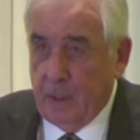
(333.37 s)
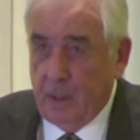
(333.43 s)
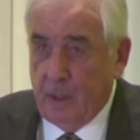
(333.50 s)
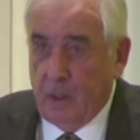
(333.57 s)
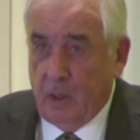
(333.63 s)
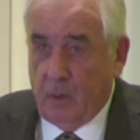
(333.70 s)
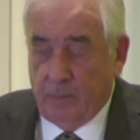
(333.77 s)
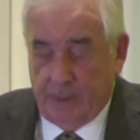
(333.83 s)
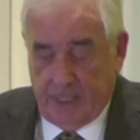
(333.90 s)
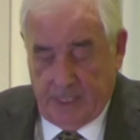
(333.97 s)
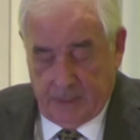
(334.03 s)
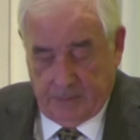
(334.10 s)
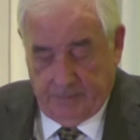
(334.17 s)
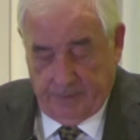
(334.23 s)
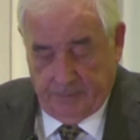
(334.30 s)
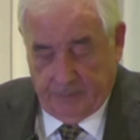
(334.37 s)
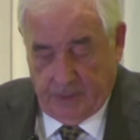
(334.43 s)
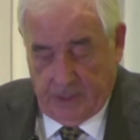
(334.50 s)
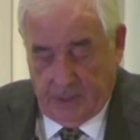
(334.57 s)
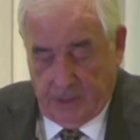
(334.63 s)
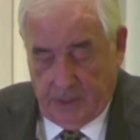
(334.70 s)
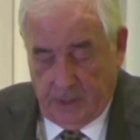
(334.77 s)
Over the next
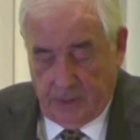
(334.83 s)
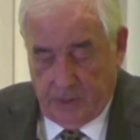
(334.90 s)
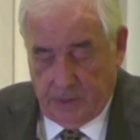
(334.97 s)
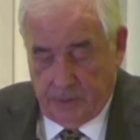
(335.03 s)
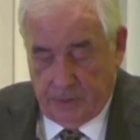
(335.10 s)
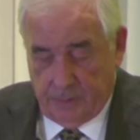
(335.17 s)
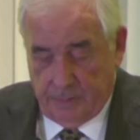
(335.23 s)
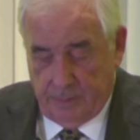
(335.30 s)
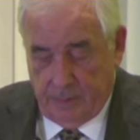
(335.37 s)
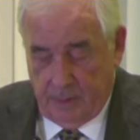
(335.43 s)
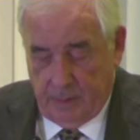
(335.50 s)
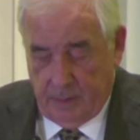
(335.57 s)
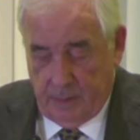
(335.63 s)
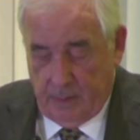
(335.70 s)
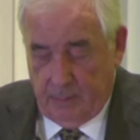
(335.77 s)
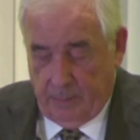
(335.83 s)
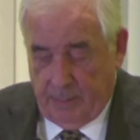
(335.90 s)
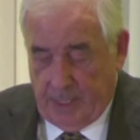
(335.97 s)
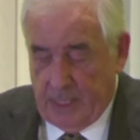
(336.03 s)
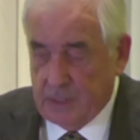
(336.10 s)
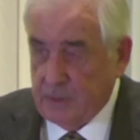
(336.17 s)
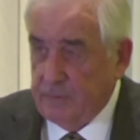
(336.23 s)
15 years,
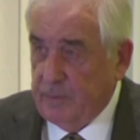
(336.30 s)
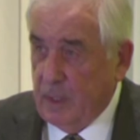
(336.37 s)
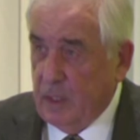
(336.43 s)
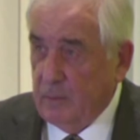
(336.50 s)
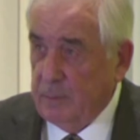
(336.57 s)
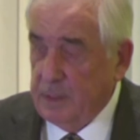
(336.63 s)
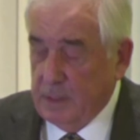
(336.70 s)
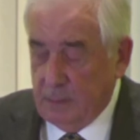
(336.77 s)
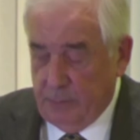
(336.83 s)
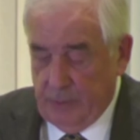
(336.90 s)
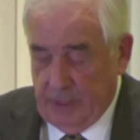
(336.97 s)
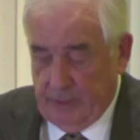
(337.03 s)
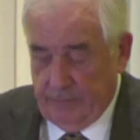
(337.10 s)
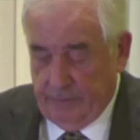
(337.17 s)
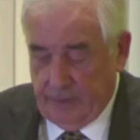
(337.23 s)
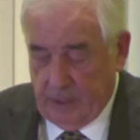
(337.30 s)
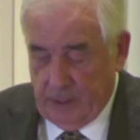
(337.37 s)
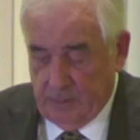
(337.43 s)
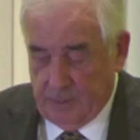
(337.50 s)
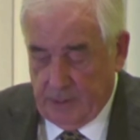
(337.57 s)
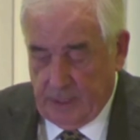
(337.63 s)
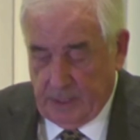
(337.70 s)
Pat's involvement in the breeding
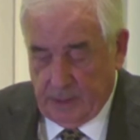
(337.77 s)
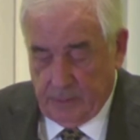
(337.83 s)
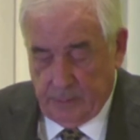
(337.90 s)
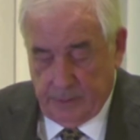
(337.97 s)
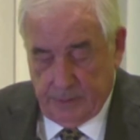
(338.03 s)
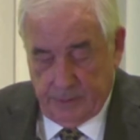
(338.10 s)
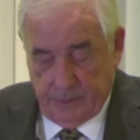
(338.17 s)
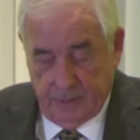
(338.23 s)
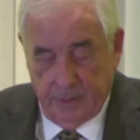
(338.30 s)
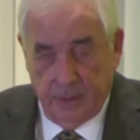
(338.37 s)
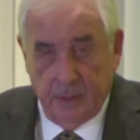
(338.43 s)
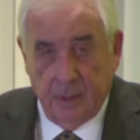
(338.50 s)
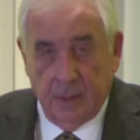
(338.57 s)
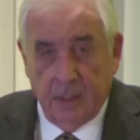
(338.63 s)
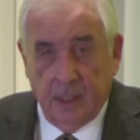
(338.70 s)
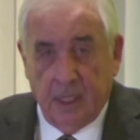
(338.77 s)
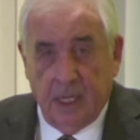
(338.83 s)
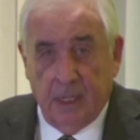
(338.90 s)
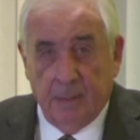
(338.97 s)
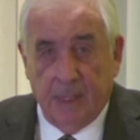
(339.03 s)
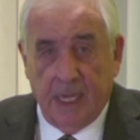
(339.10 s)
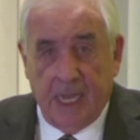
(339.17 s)
farm, together with
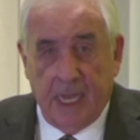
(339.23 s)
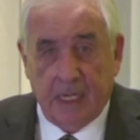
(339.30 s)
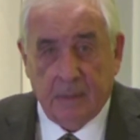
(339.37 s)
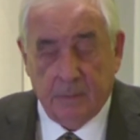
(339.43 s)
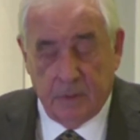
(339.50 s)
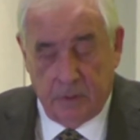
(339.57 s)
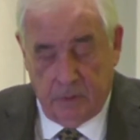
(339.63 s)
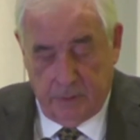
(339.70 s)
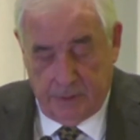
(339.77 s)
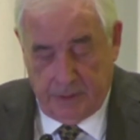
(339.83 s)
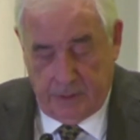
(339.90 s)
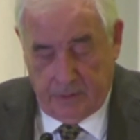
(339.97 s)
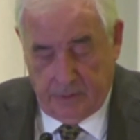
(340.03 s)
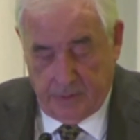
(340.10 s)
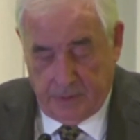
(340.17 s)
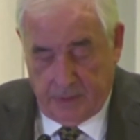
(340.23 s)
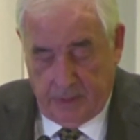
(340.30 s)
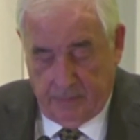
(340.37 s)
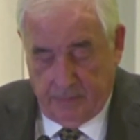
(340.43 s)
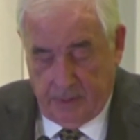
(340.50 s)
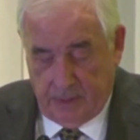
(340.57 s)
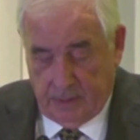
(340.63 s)
Amy Adams, who was here this
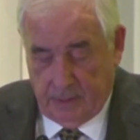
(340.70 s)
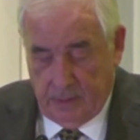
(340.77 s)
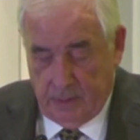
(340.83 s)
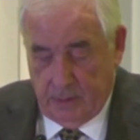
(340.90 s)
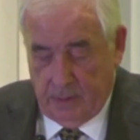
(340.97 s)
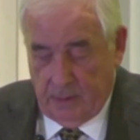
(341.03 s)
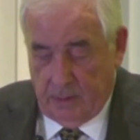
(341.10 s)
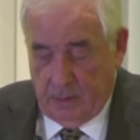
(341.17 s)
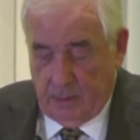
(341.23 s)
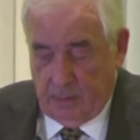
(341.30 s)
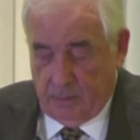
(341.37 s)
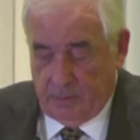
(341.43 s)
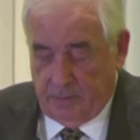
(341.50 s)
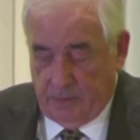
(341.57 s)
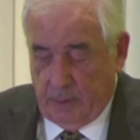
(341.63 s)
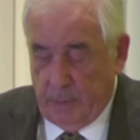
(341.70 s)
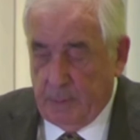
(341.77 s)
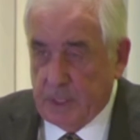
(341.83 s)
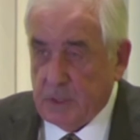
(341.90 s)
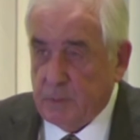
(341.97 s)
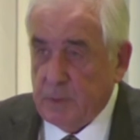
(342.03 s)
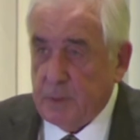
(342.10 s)
evening, was very
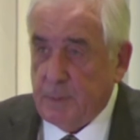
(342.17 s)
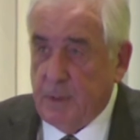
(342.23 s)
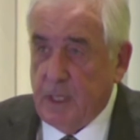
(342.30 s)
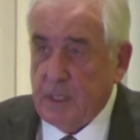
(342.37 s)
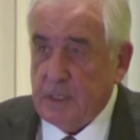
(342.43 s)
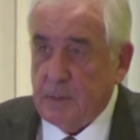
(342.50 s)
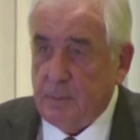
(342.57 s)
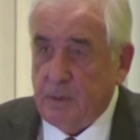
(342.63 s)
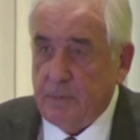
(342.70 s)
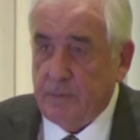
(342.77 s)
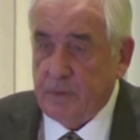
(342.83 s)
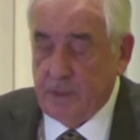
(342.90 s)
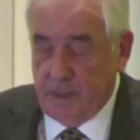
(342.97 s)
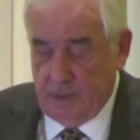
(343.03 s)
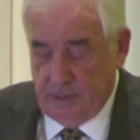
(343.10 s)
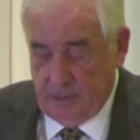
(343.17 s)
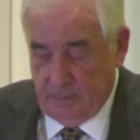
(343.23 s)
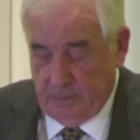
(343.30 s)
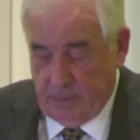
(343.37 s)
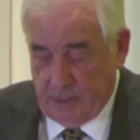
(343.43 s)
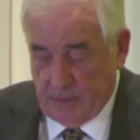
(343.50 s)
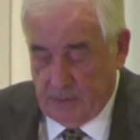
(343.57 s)
much responsible for
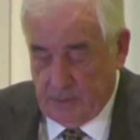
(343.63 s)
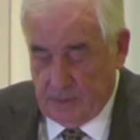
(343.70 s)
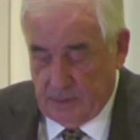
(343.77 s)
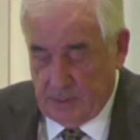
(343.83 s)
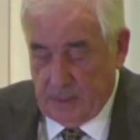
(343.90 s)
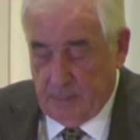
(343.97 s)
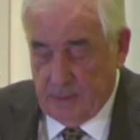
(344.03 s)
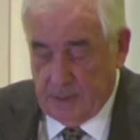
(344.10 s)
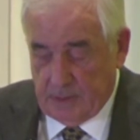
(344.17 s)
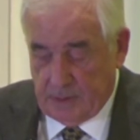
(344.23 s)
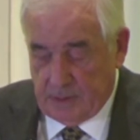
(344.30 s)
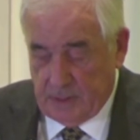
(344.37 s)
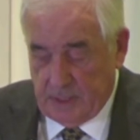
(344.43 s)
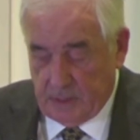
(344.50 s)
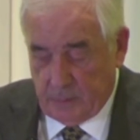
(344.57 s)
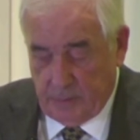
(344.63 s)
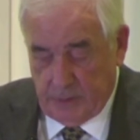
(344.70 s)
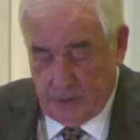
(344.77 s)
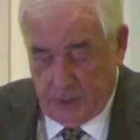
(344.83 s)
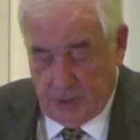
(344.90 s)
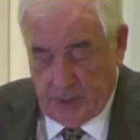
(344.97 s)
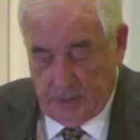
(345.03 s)
some of the success we
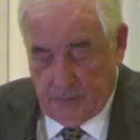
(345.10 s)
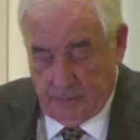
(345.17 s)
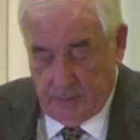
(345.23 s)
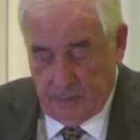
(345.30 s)
achieved.